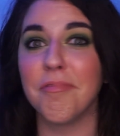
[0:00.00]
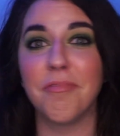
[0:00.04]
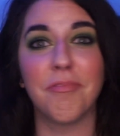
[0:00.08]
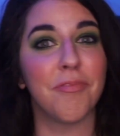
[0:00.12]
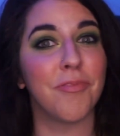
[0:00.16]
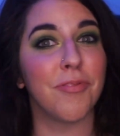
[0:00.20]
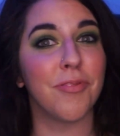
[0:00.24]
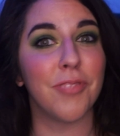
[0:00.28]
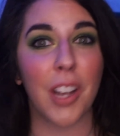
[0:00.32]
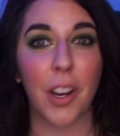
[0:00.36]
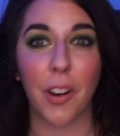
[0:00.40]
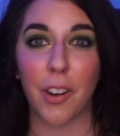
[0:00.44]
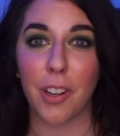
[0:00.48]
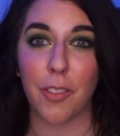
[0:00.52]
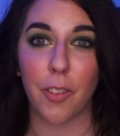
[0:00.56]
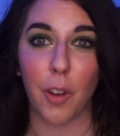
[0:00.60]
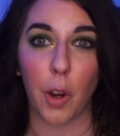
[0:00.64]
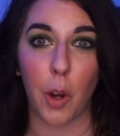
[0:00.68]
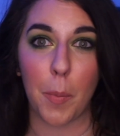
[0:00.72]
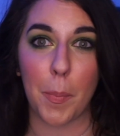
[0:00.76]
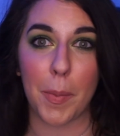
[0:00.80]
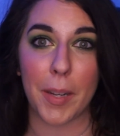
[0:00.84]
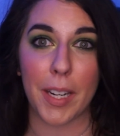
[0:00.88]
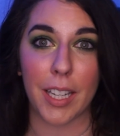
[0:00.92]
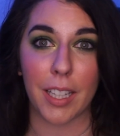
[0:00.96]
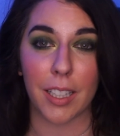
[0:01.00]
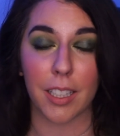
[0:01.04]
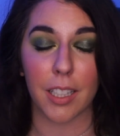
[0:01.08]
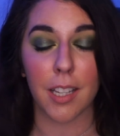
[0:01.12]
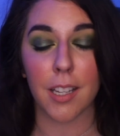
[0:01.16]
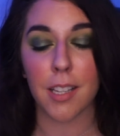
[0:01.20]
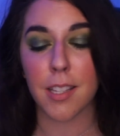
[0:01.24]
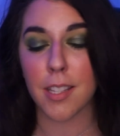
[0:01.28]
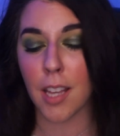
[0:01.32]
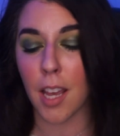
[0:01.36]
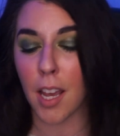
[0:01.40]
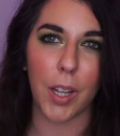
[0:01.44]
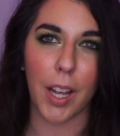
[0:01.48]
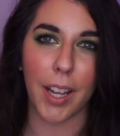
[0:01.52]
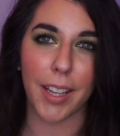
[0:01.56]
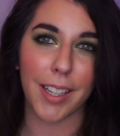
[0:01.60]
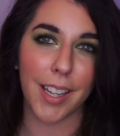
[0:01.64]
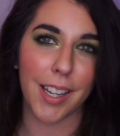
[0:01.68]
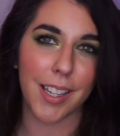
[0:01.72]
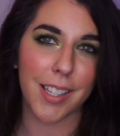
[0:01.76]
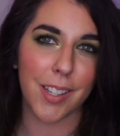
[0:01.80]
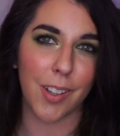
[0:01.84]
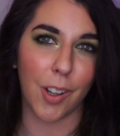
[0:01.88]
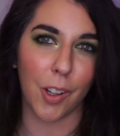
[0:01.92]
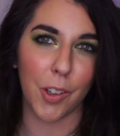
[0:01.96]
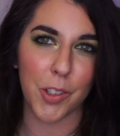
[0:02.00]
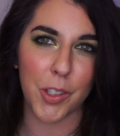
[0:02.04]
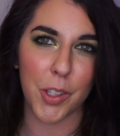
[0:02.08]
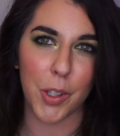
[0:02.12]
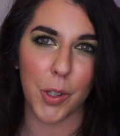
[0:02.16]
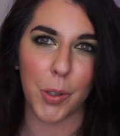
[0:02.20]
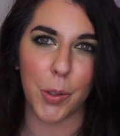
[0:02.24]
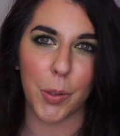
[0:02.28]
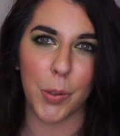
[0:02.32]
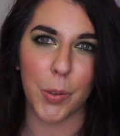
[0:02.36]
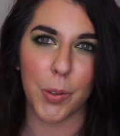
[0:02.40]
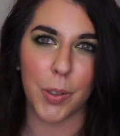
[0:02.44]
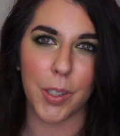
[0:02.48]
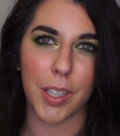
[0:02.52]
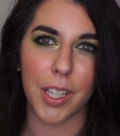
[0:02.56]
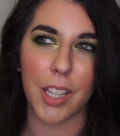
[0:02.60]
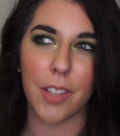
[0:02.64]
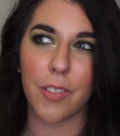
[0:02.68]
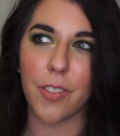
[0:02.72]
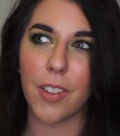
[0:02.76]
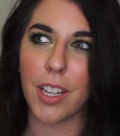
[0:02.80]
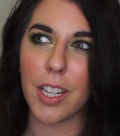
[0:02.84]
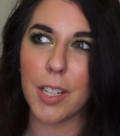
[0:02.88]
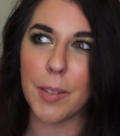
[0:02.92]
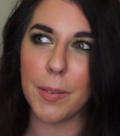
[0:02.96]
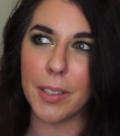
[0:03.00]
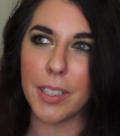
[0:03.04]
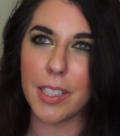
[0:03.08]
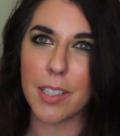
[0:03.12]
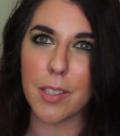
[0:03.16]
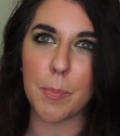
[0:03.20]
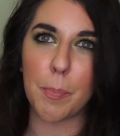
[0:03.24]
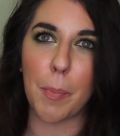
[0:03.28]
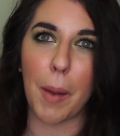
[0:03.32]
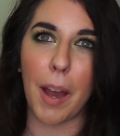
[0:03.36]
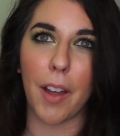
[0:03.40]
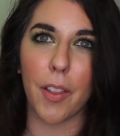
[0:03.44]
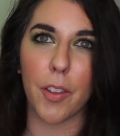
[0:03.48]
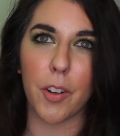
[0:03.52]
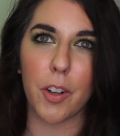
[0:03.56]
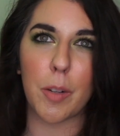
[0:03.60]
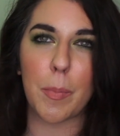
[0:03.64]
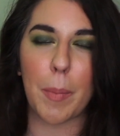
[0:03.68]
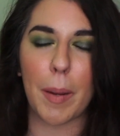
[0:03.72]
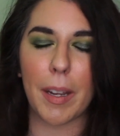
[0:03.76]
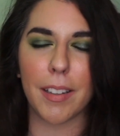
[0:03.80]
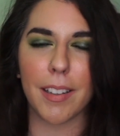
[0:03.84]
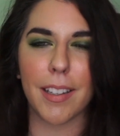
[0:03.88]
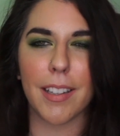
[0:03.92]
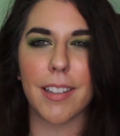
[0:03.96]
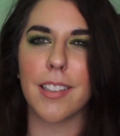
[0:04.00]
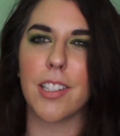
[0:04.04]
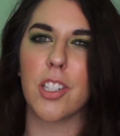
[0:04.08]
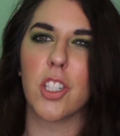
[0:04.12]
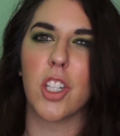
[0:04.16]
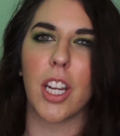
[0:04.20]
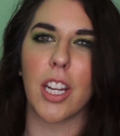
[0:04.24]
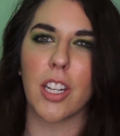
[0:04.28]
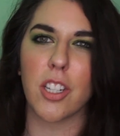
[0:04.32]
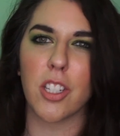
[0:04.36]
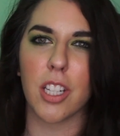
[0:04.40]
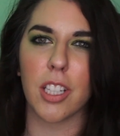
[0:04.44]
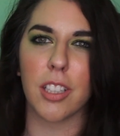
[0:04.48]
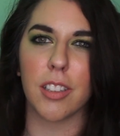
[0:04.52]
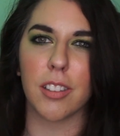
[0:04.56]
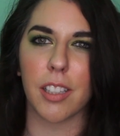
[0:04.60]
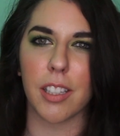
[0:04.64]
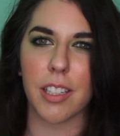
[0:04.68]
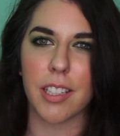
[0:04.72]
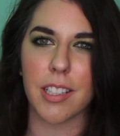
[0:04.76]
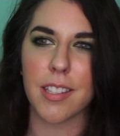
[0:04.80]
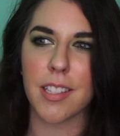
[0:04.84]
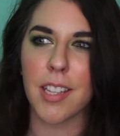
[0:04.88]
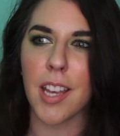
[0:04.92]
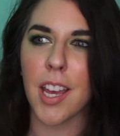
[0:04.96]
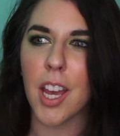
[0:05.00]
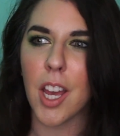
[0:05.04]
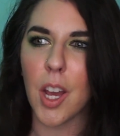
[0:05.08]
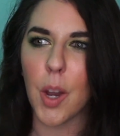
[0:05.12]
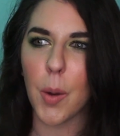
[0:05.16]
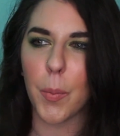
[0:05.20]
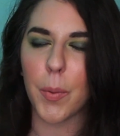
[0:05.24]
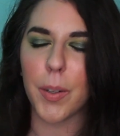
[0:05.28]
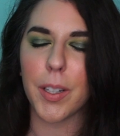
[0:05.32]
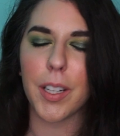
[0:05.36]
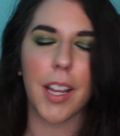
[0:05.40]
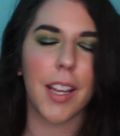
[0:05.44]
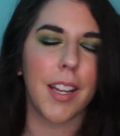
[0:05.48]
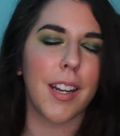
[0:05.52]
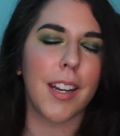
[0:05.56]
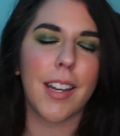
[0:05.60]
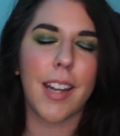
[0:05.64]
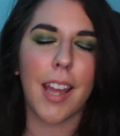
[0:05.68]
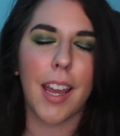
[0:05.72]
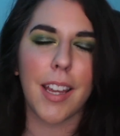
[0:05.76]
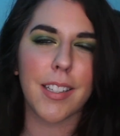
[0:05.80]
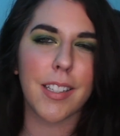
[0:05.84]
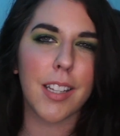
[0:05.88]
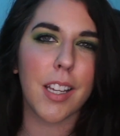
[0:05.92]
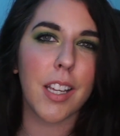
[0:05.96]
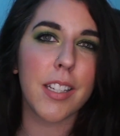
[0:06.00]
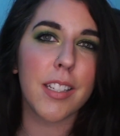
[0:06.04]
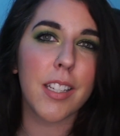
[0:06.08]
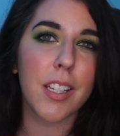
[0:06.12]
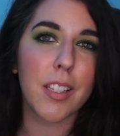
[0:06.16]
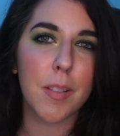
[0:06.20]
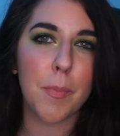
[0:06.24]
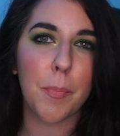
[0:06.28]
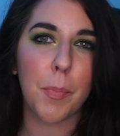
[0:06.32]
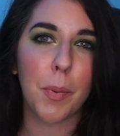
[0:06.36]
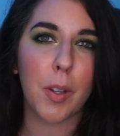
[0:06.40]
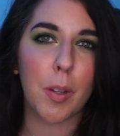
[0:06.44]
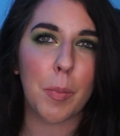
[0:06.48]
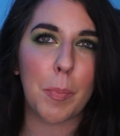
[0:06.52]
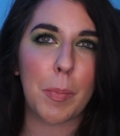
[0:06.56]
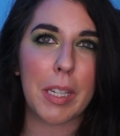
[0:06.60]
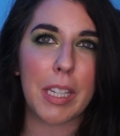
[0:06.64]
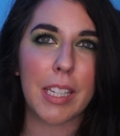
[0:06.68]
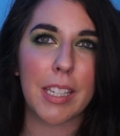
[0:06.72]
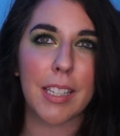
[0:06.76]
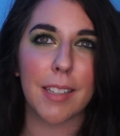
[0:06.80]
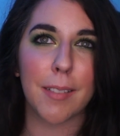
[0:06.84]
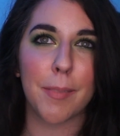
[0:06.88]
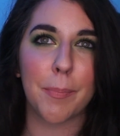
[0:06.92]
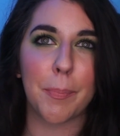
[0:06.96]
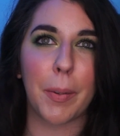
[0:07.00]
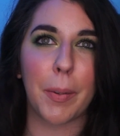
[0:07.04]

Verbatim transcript: very, very bananas. I guess also, if anyone is bothered by like the changing lights, when it, it doesn't bug me,